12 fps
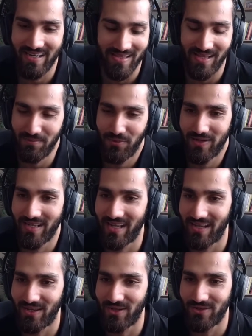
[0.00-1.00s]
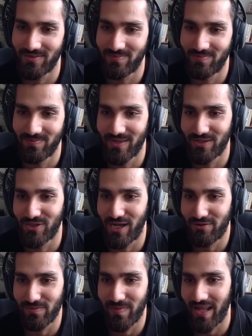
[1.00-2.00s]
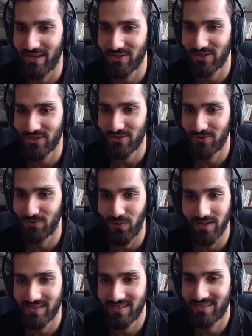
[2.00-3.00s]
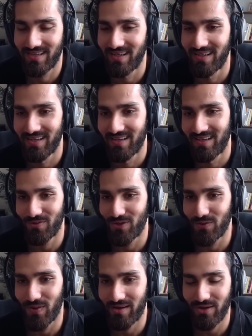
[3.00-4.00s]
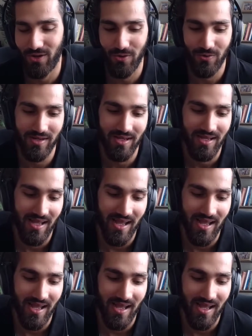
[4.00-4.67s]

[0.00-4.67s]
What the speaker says: At that point, like you're a general manager who once knew how to code.